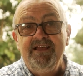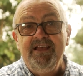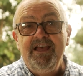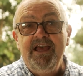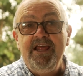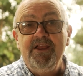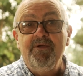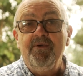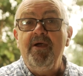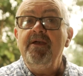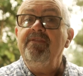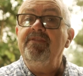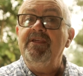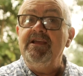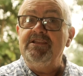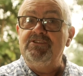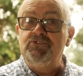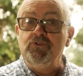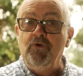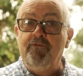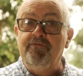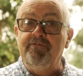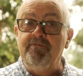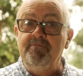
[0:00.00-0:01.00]
Anyway,
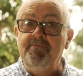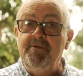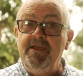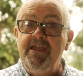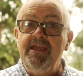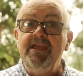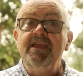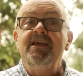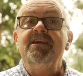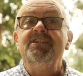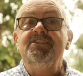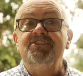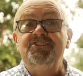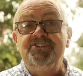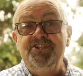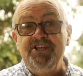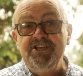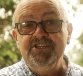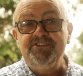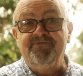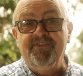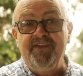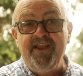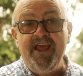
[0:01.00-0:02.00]
that's all from me.
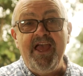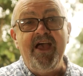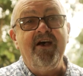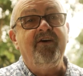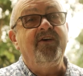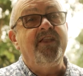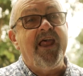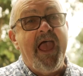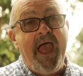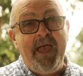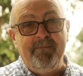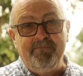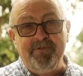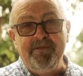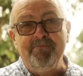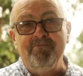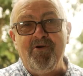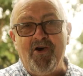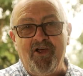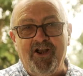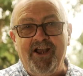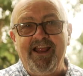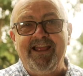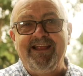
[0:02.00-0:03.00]
Cheers for now and happy
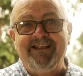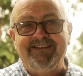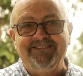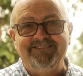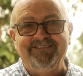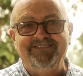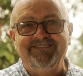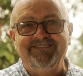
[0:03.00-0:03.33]
modelling.